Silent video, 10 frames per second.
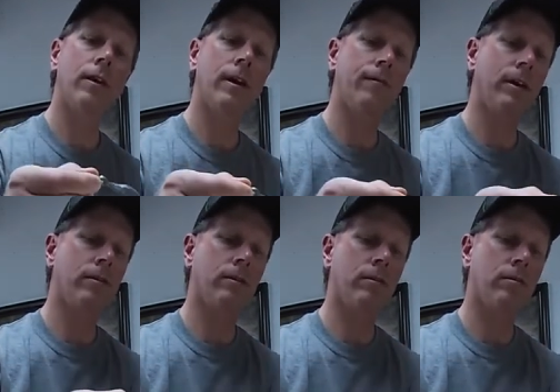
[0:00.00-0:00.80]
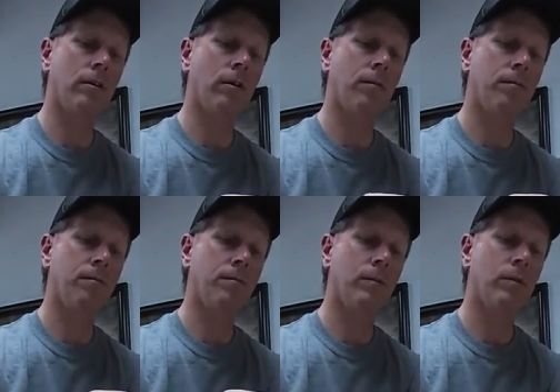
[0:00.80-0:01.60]
thing I found. It's a
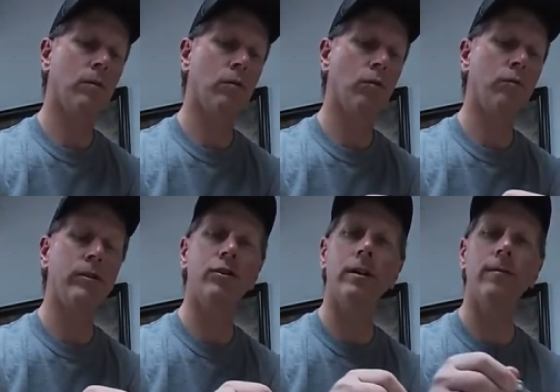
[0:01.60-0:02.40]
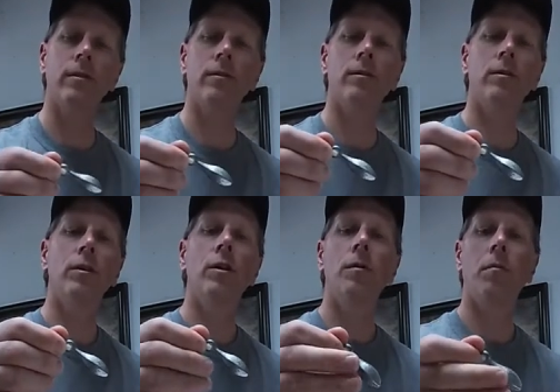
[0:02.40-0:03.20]
lure retriever,
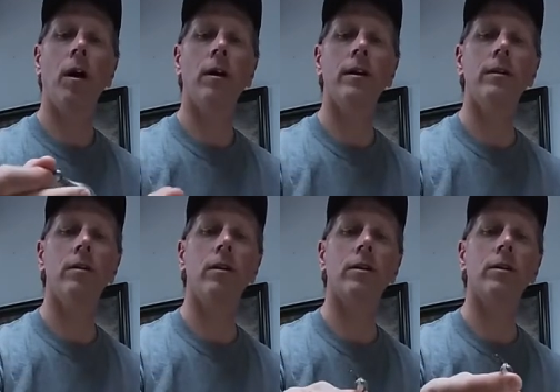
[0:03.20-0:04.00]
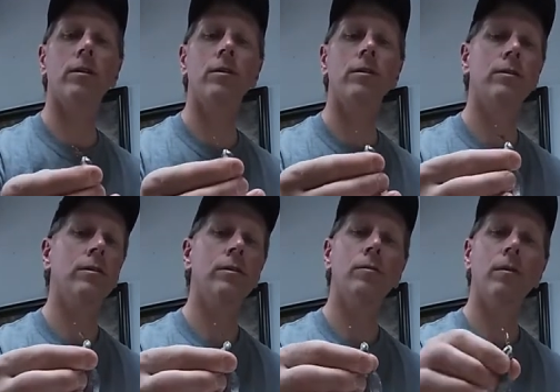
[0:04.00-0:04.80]
pocket knocker,
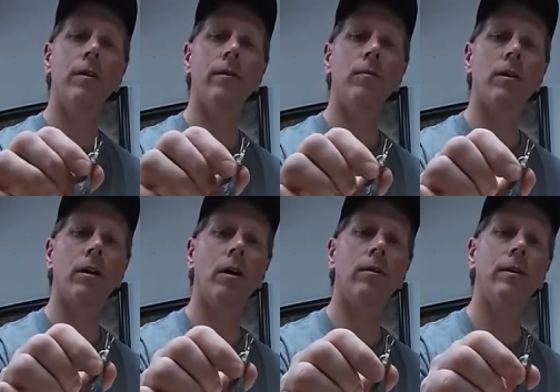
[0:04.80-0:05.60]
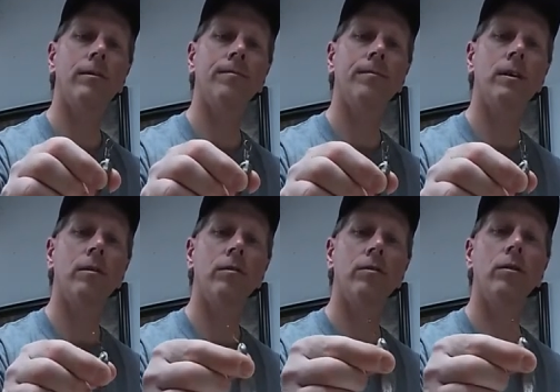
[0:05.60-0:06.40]
whatever you want to call it.
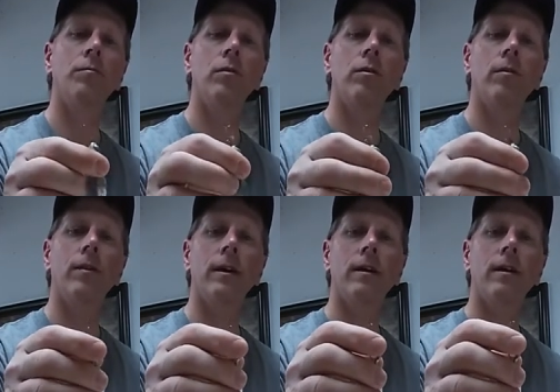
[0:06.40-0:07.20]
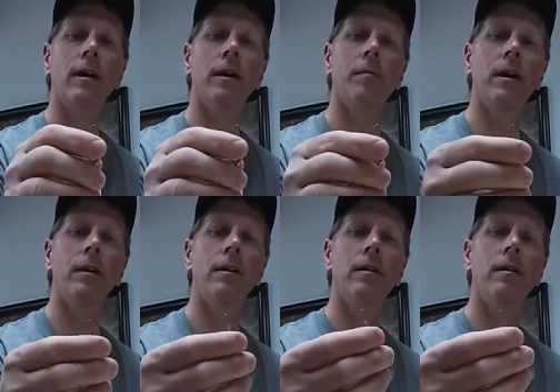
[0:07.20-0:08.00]
Simple little thing I
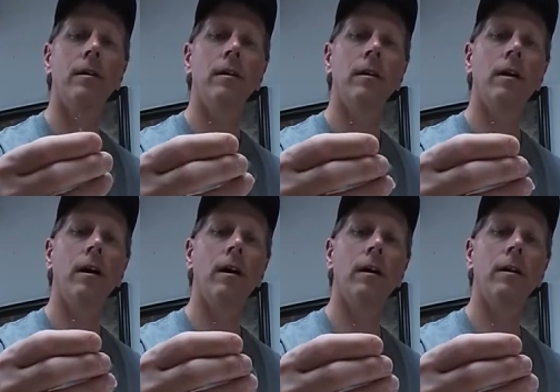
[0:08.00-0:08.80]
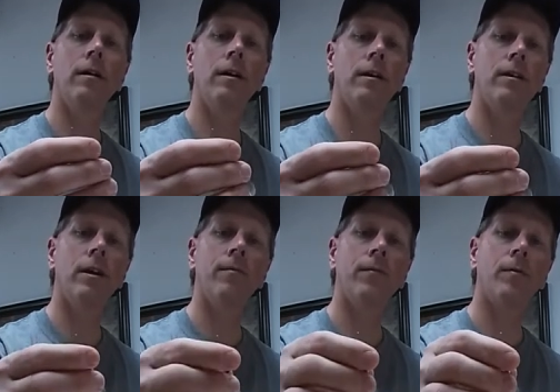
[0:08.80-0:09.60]
made, and a
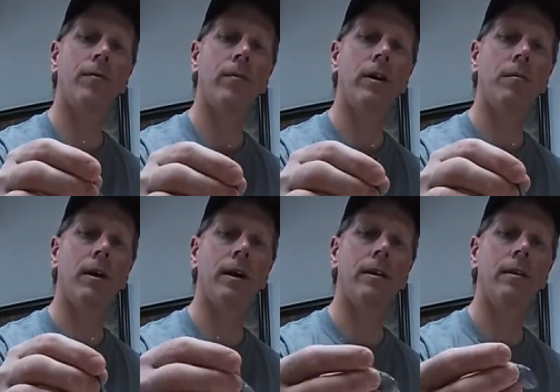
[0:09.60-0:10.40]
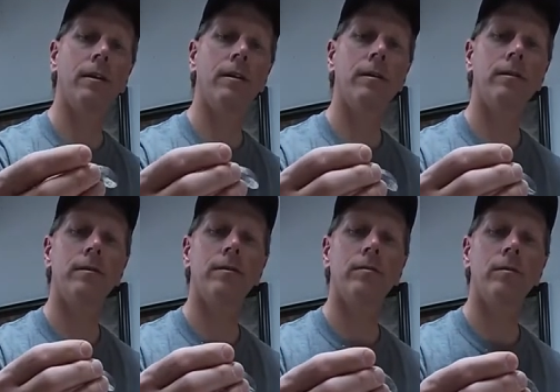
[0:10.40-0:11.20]
tip from a friend of mine.
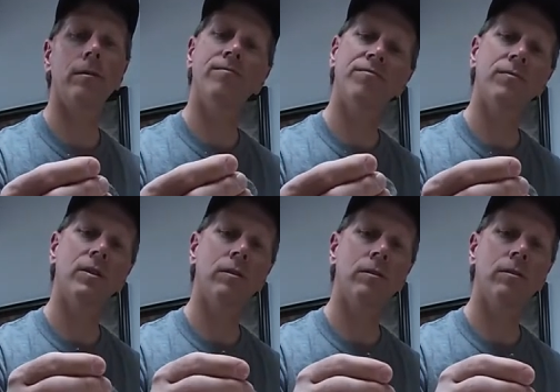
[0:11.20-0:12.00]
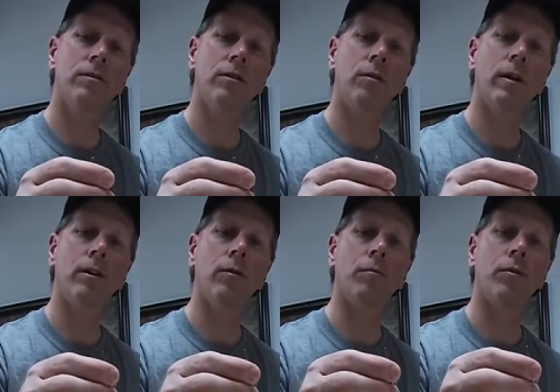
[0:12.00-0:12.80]
A little way
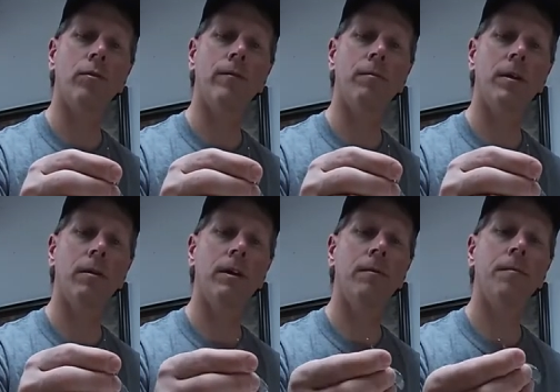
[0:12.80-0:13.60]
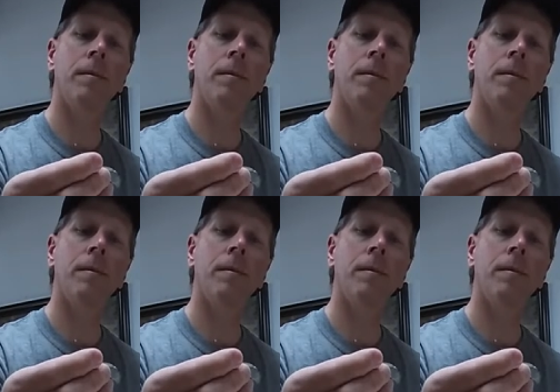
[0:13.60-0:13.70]
to improve it, maybe.